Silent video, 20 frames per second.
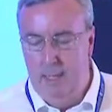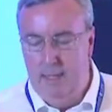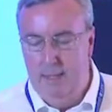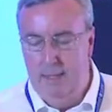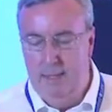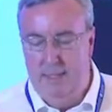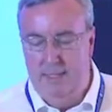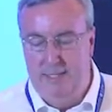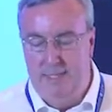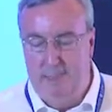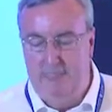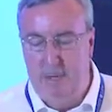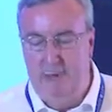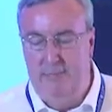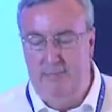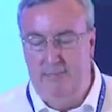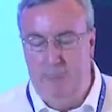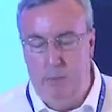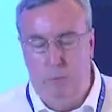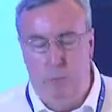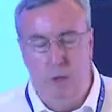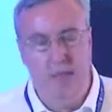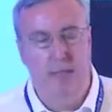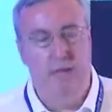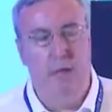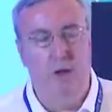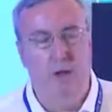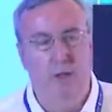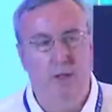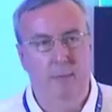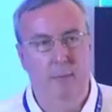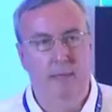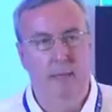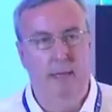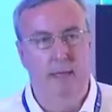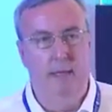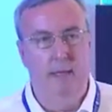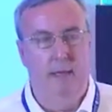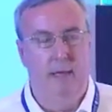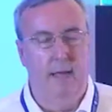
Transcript: So in summary, I think the world economy,